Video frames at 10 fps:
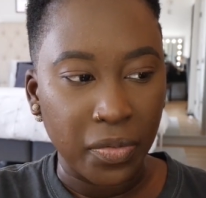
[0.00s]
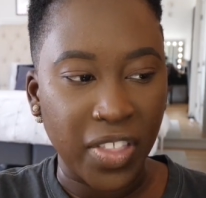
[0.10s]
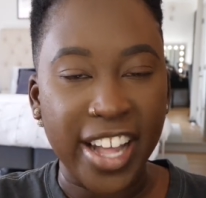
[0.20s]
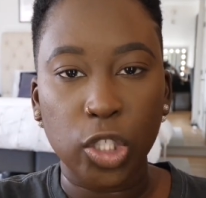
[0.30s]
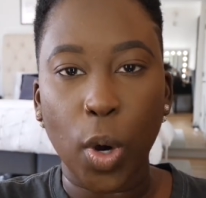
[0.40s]

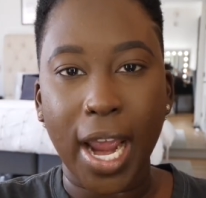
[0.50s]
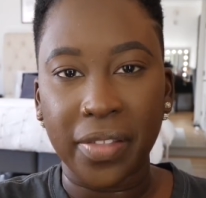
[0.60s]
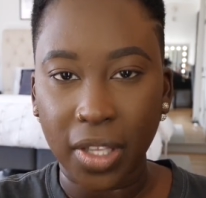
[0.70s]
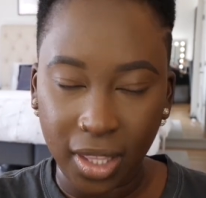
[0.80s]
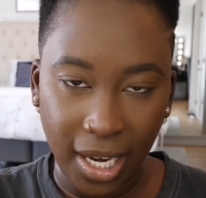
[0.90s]
that's why I
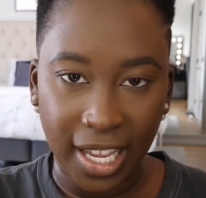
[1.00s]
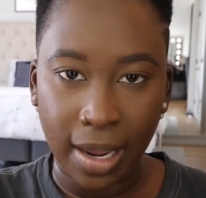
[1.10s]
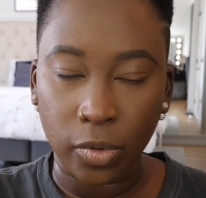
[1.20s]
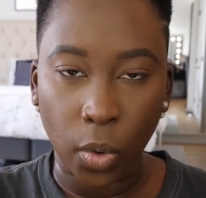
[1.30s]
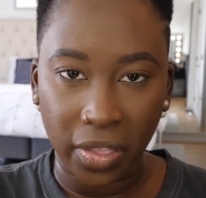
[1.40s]
think that I
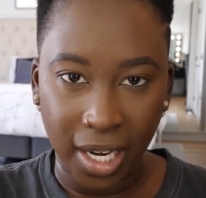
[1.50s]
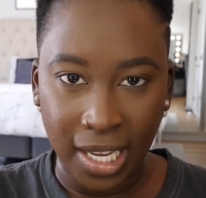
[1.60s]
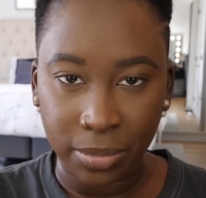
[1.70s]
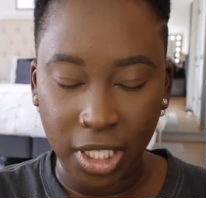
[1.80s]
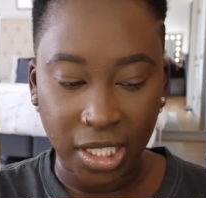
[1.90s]
am the way that I
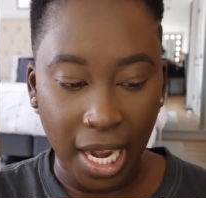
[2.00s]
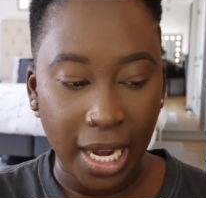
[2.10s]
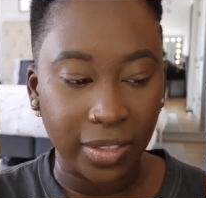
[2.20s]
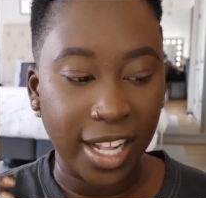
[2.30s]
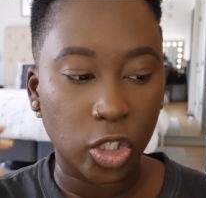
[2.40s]
am today.
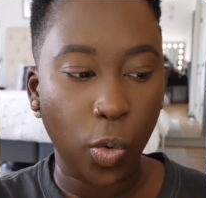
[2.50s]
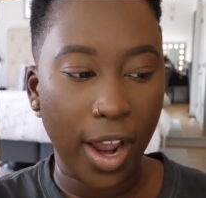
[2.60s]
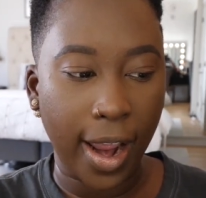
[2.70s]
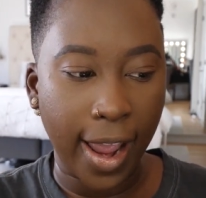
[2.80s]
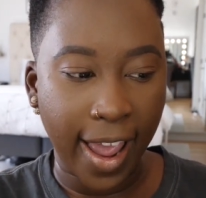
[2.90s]
And that's why
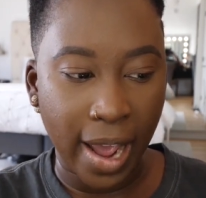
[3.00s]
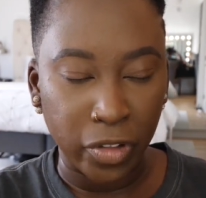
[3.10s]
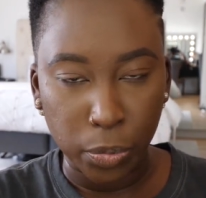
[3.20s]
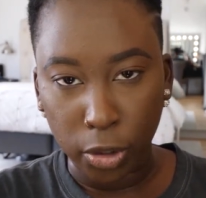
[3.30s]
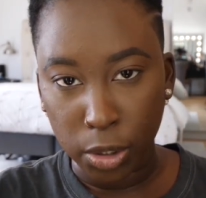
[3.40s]
I have
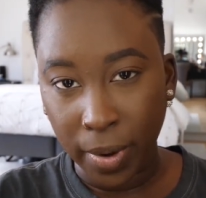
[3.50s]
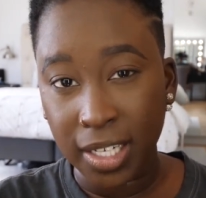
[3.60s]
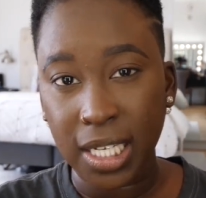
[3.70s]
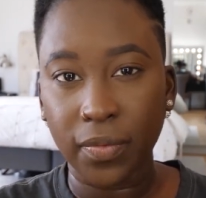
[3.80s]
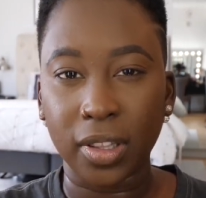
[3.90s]
this
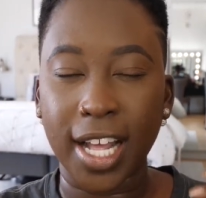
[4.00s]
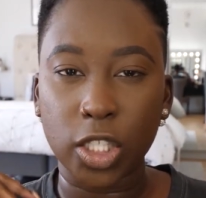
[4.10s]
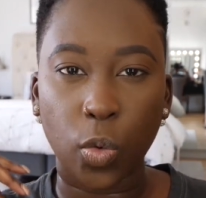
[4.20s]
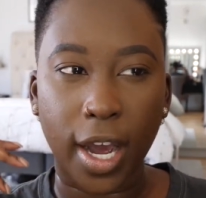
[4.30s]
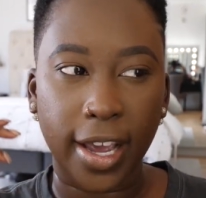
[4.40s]
perspective. And
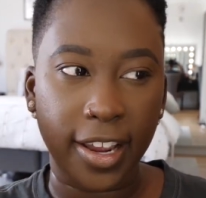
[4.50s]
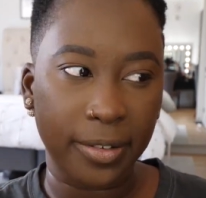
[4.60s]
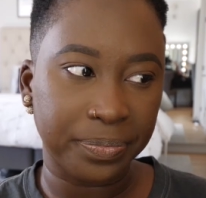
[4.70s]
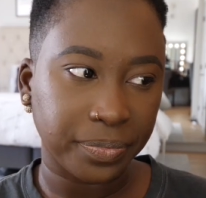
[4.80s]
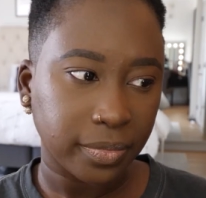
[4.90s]
that's
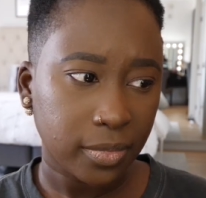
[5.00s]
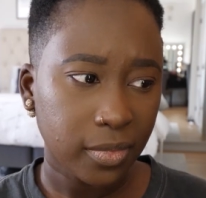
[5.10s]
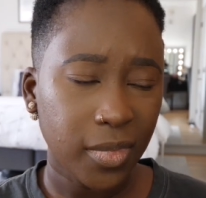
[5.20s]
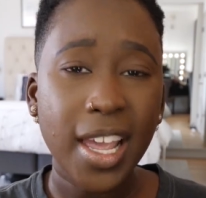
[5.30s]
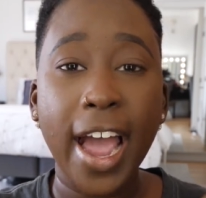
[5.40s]
why
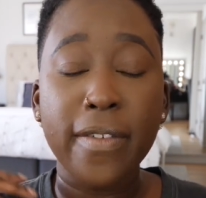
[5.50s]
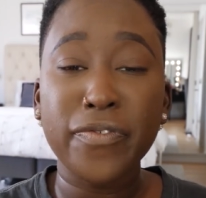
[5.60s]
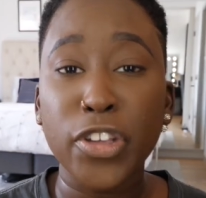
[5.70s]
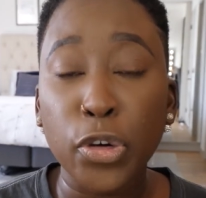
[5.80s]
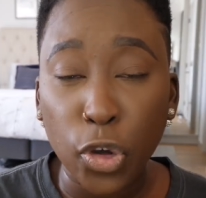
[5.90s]
I
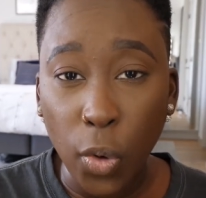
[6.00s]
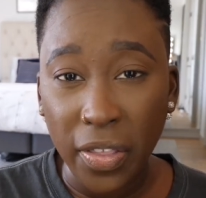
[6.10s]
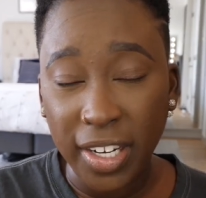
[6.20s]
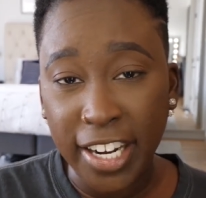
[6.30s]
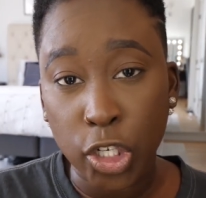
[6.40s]
feel the way
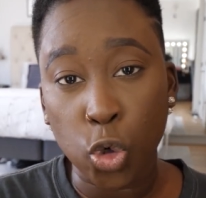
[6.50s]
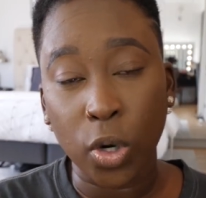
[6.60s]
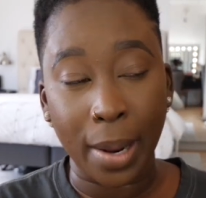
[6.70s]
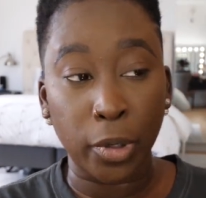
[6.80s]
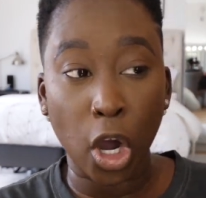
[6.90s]
that I do.
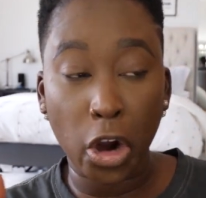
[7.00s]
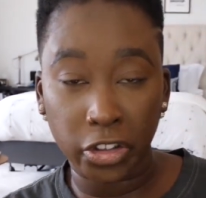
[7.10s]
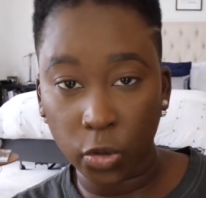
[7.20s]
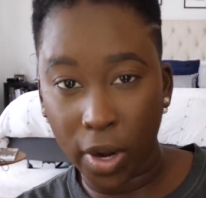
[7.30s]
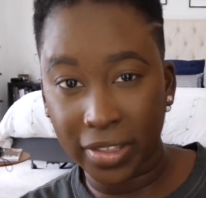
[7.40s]
And I'm
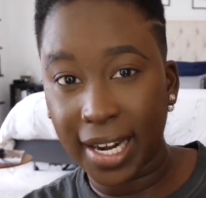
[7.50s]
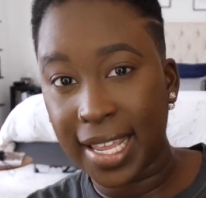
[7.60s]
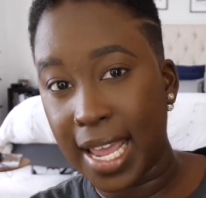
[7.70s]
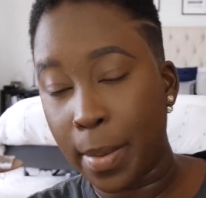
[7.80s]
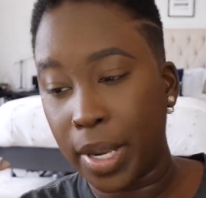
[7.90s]
guarded the way that I
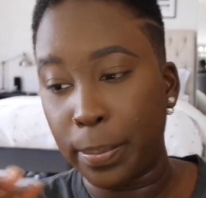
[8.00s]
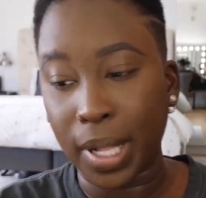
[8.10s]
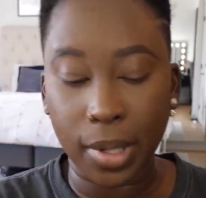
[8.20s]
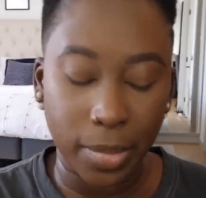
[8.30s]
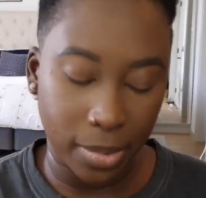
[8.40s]
am, and
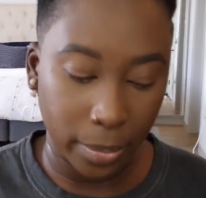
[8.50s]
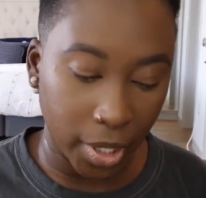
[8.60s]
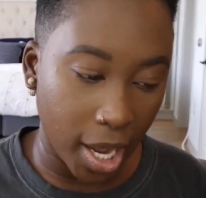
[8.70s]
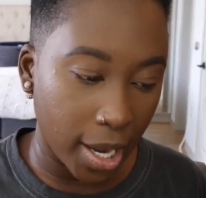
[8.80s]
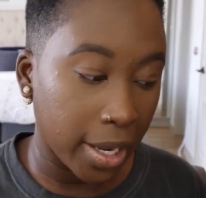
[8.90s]
blah, blah, blah, blah,
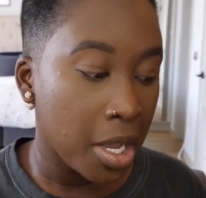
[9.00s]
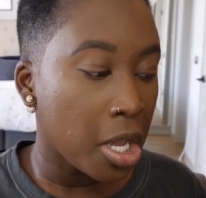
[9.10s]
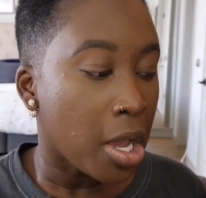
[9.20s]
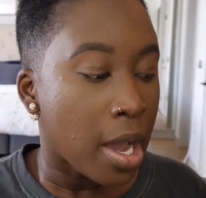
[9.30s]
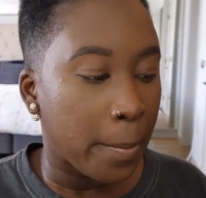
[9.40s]
blah.
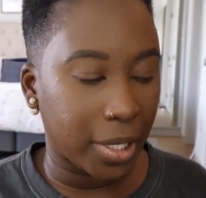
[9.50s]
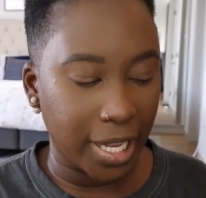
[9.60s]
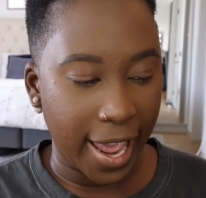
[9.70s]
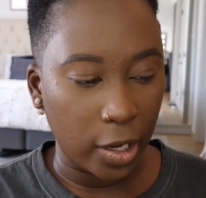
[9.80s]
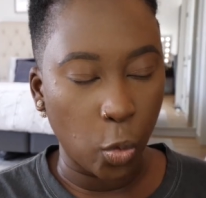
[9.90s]
But
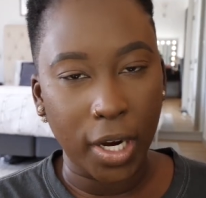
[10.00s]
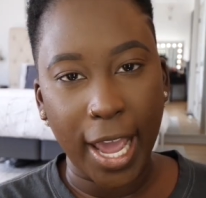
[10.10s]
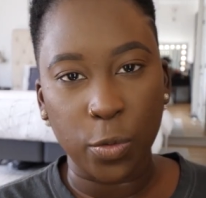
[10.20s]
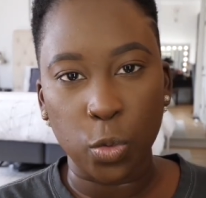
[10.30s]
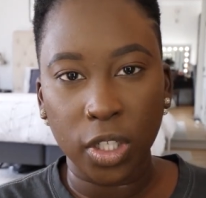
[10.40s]
like what
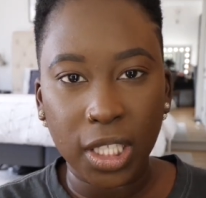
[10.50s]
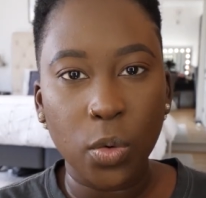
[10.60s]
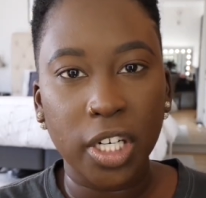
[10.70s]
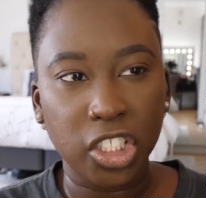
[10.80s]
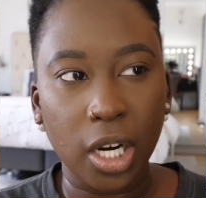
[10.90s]
I really
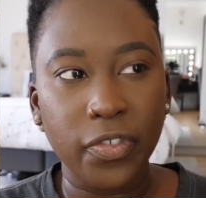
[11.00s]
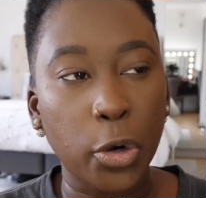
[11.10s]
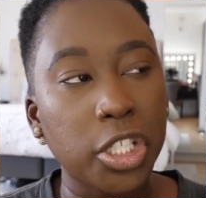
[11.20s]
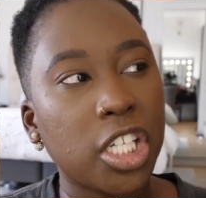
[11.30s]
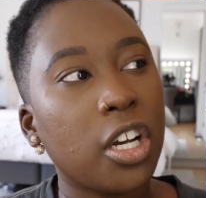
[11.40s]
want to start
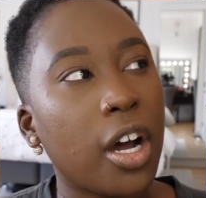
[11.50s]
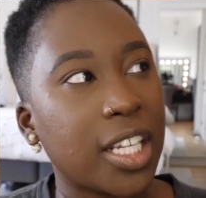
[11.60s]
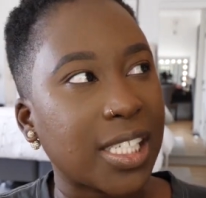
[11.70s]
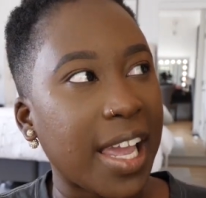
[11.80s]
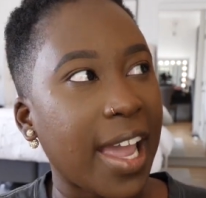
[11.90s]
focusing on
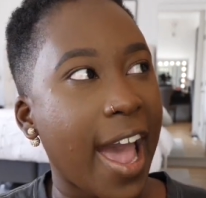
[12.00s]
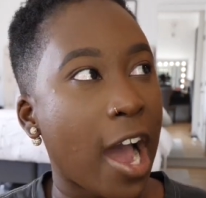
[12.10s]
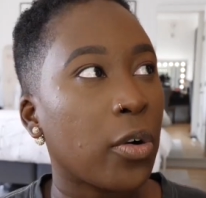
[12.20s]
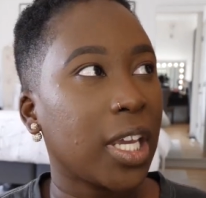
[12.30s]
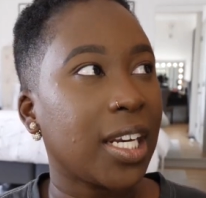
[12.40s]
is like,
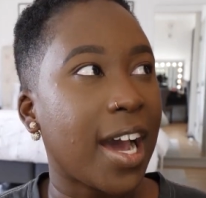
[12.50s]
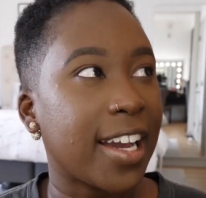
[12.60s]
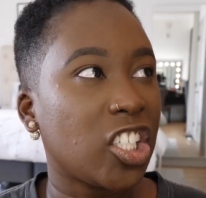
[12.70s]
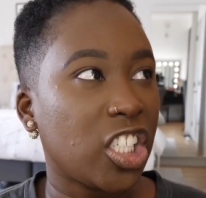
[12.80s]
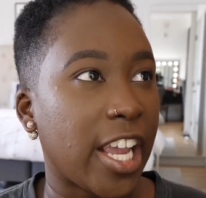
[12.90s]
how can
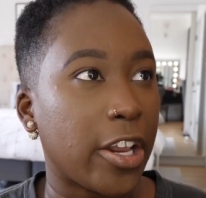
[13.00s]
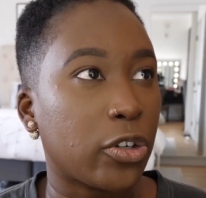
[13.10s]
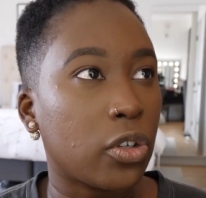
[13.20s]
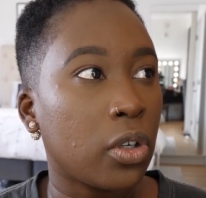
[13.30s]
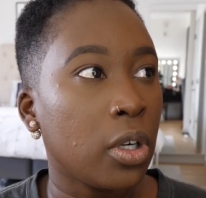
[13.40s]
I
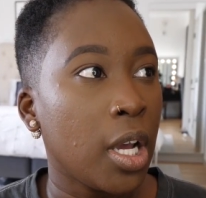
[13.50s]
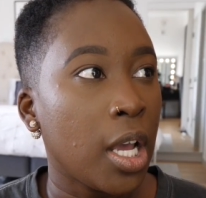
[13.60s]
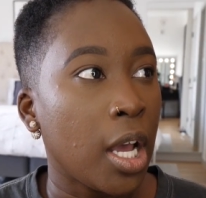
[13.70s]
channel